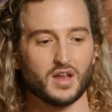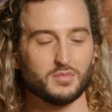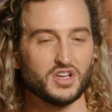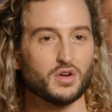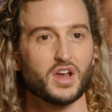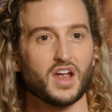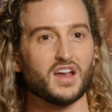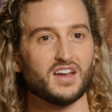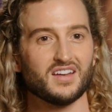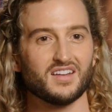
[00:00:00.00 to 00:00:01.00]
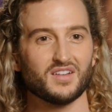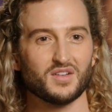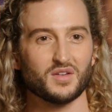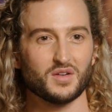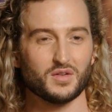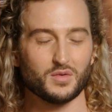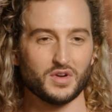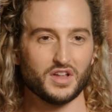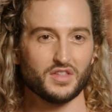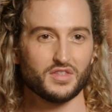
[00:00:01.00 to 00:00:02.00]
and be okay
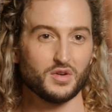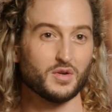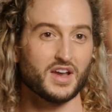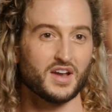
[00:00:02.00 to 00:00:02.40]
with who I